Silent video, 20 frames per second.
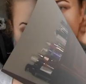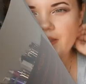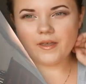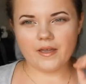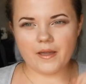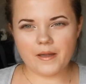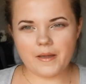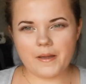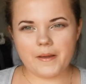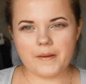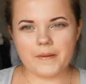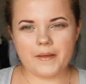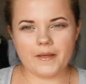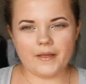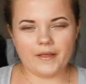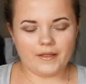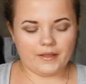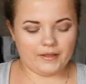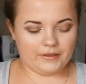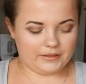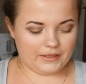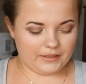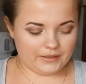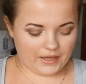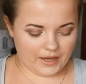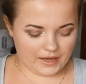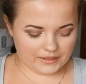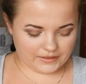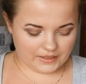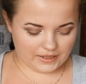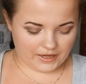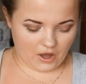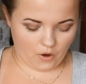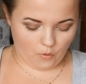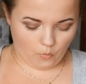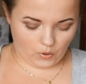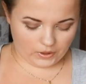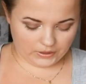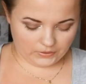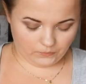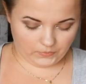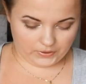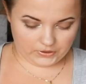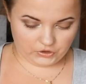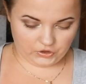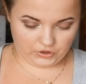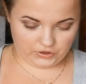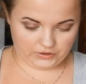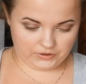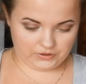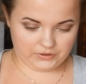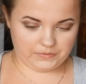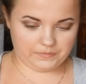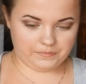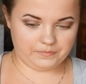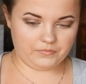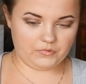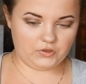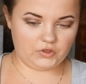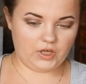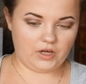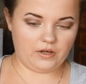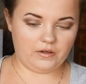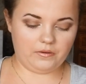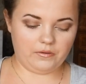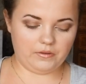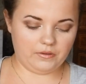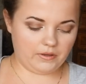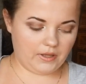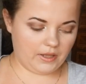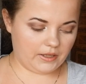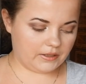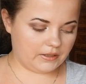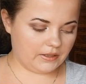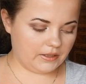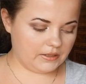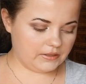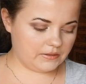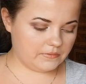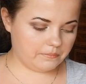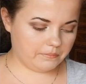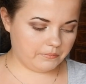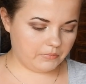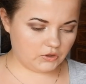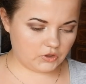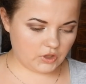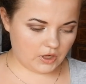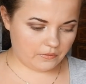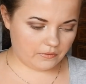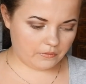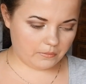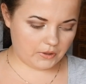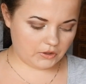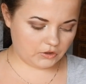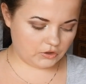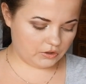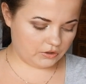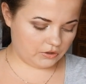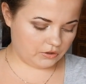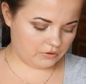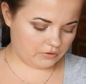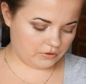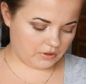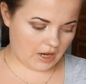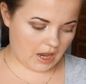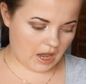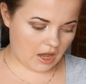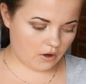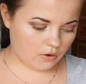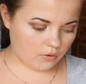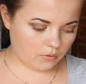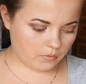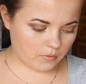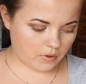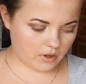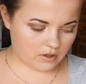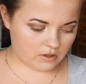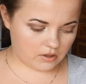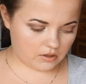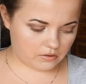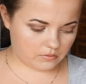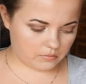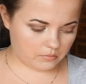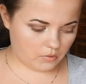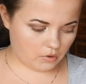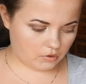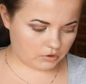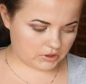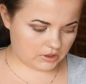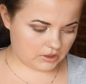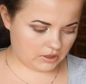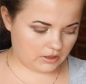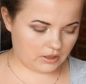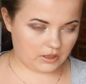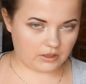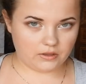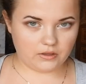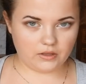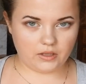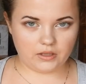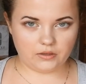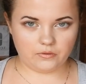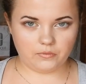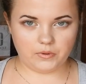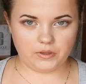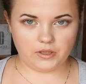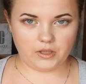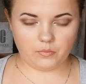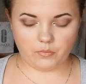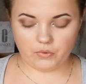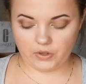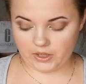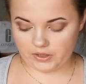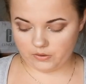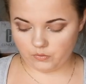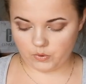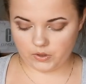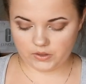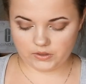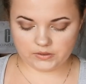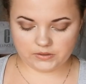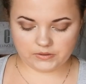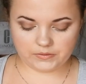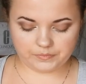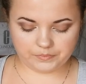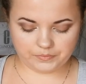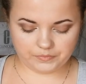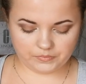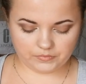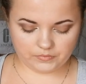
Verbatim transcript: Okay. Then guys, I have one wedges, which are like these, which I will mention you now, are mostly like not really brand ones.